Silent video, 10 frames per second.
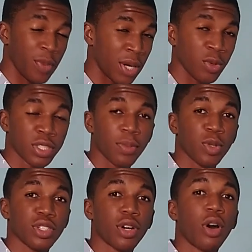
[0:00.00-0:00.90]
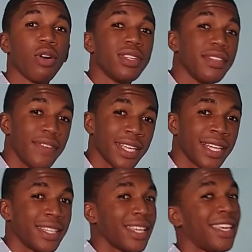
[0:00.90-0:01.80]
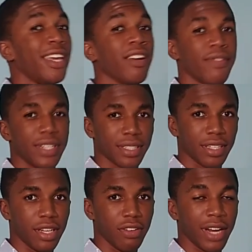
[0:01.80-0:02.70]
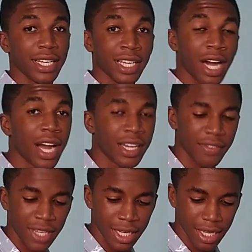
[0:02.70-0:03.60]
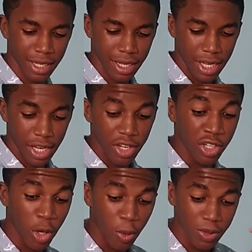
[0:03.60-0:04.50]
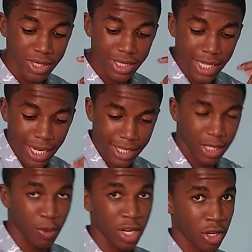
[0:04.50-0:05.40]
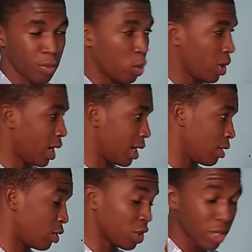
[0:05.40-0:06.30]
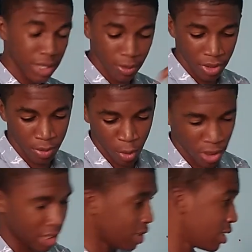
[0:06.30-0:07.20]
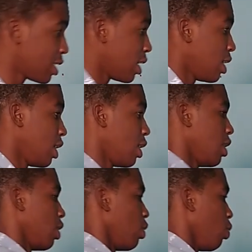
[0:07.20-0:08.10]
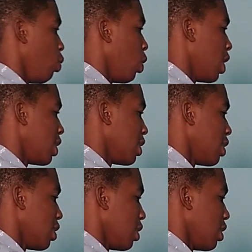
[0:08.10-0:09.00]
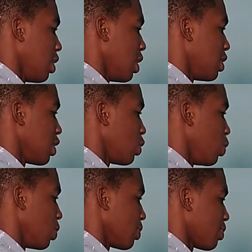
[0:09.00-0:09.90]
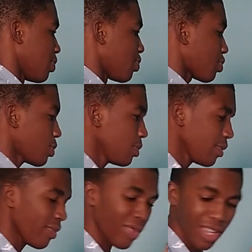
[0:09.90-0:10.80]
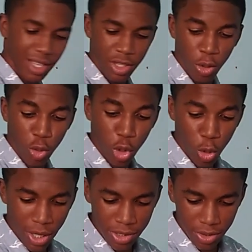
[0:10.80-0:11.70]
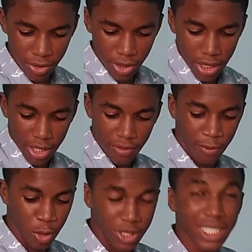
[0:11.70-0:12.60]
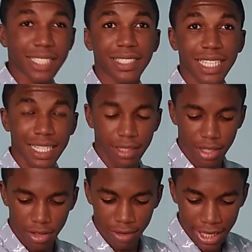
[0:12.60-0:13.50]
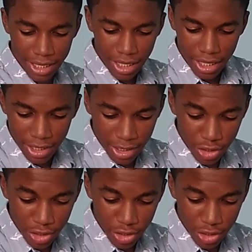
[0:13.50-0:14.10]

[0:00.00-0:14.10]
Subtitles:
man was supposed to cultivate and take care of it, right? The Garden of Eden. No, second thing we learn about God. No, third thing we learn about God. So this is a 1 and it's a 2. Now we go on to verse 16, right? It